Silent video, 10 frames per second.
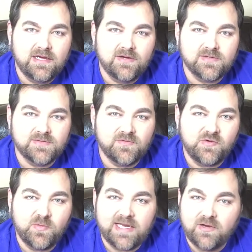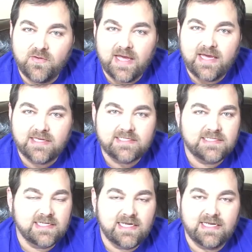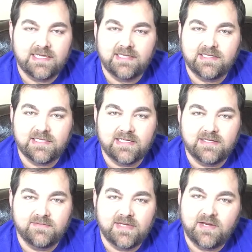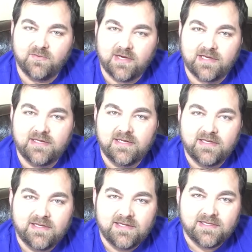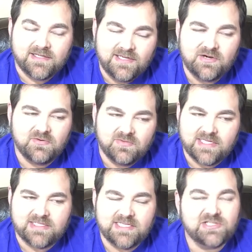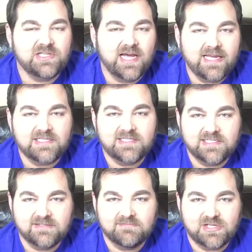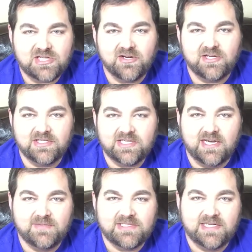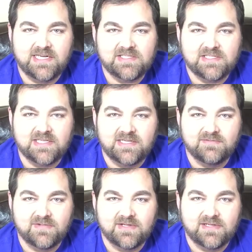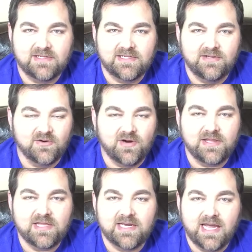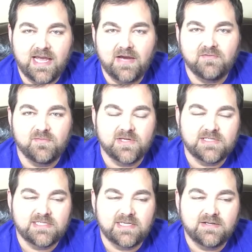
some of you may know that. And anyway, you know, that's a nice cherry on top. It's a nice, great thing to have. But